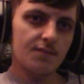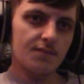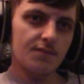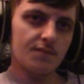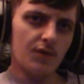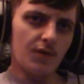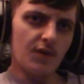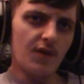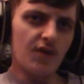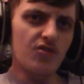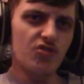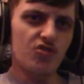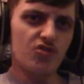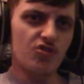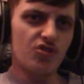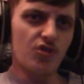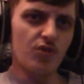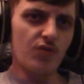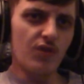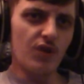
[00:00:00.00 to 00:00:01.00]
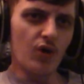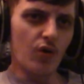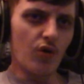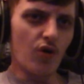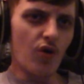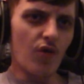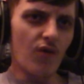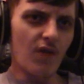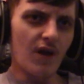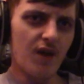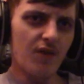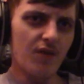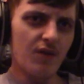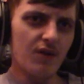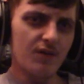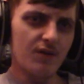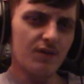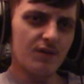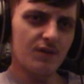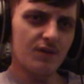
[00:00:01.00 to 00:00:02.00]
Can they just shoot the uncle now,
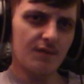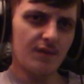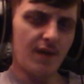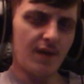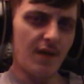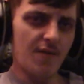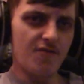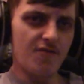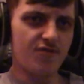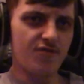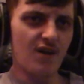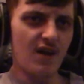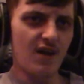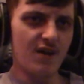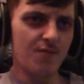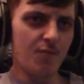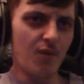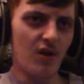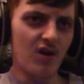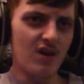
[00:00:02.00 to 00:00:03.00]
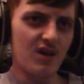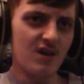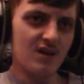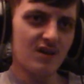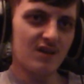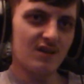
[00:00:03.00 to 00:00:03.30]
though? And then threaten Bonnie?